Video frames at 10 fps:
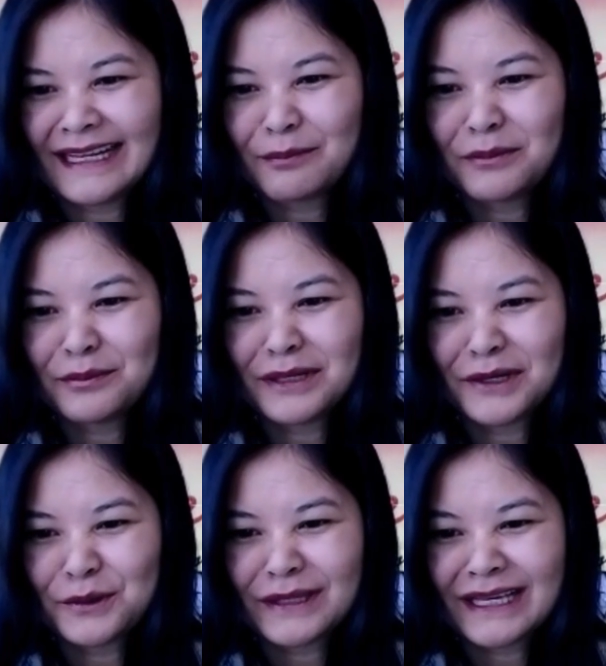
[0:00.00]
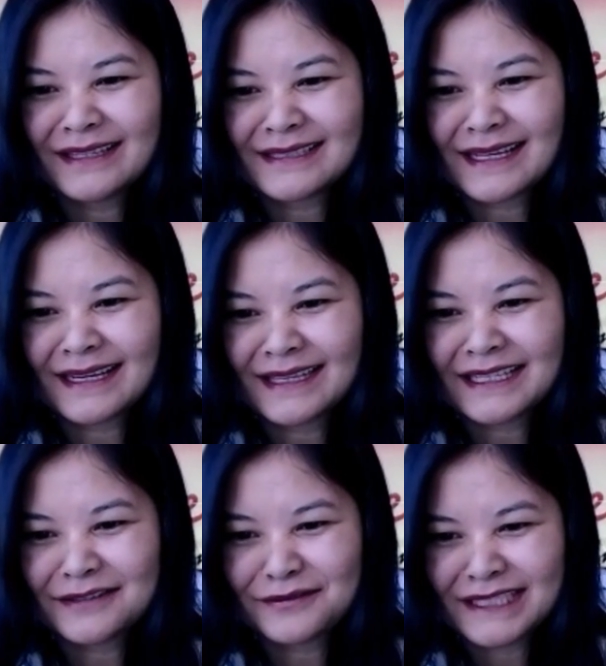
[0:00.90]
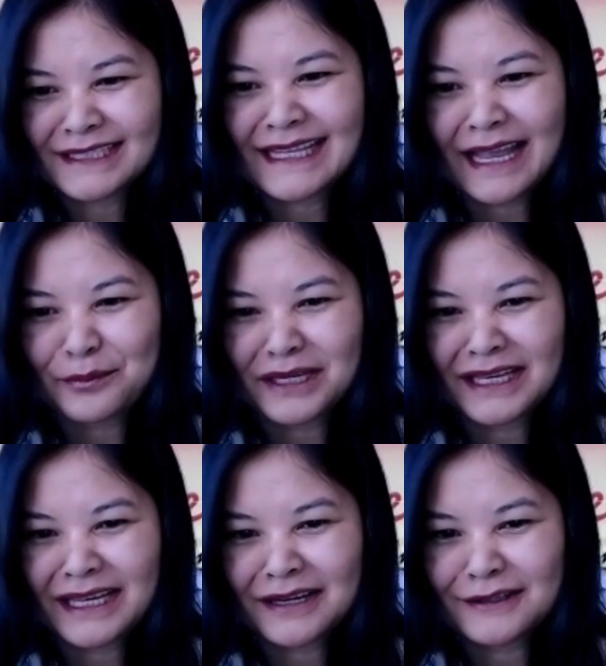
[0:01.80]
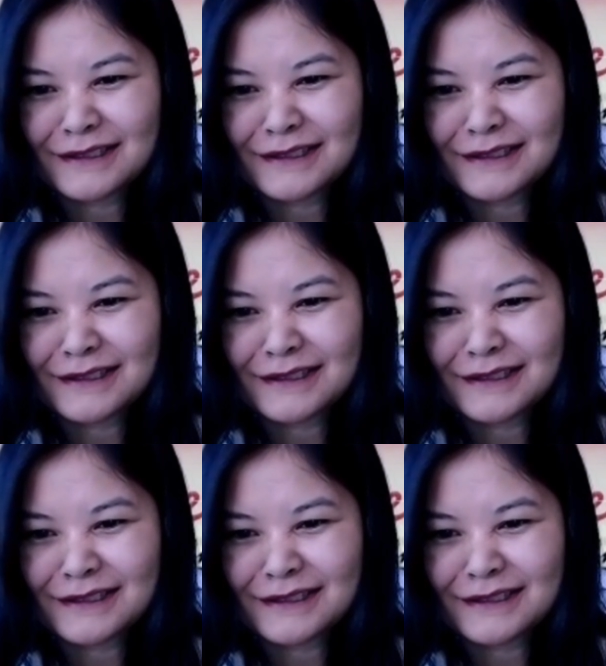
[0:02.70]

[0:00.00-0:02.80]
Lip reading: let people know that these are the activities happening,